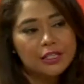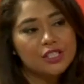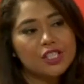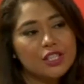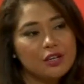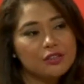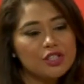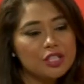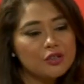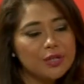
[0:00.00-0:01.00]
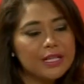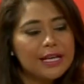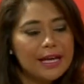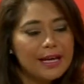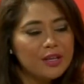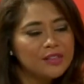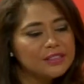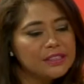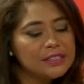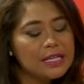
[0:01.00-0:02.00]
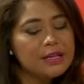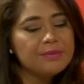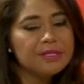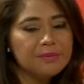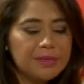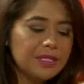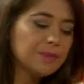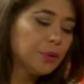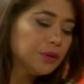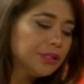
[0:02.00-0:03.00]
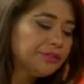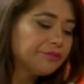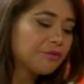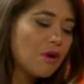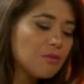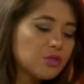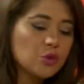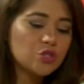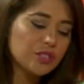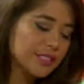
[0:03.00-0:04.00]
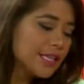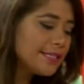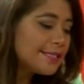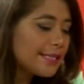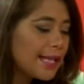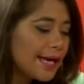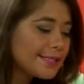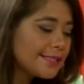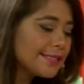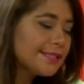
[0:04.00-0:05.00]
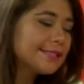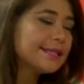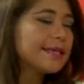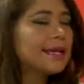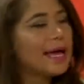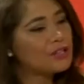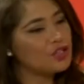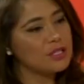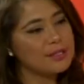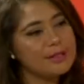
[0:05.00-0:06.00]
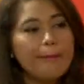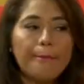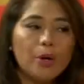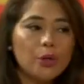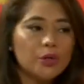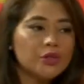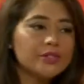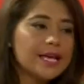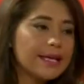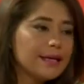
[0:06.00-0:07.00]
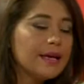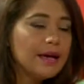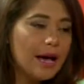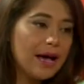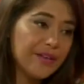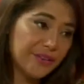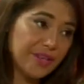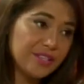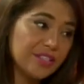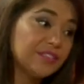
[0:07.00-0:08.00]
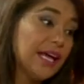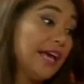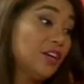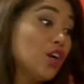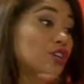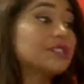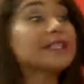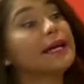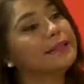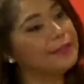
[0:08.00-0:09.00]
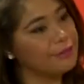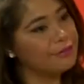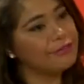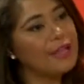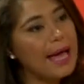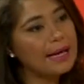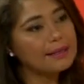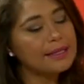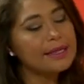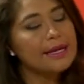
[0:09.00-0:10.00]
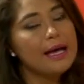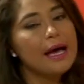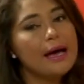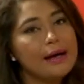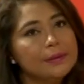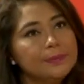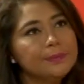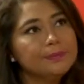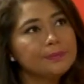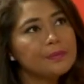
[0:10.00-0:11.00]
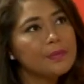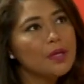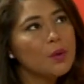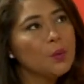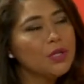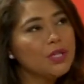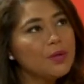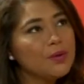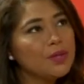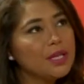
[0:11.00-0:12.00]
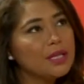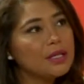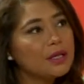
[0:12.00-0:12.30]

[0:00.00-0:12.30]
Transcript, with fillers: to young children. And oftentimes it means pulling from social studies classes and national symbols and uh, things of that and understanding the flag. Um, what do you think